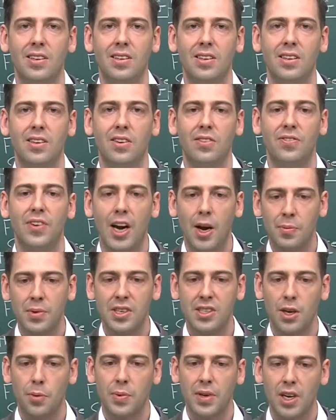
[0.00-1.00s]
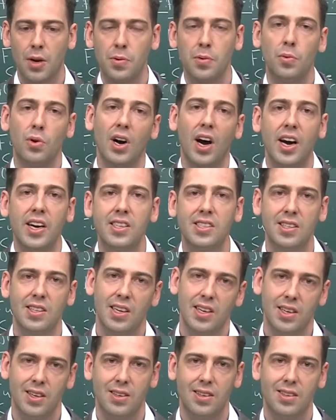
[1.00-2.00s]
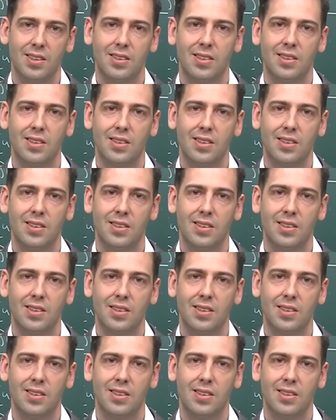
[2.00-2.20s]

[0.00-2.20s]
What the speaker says: You know, families are becoming more isolated.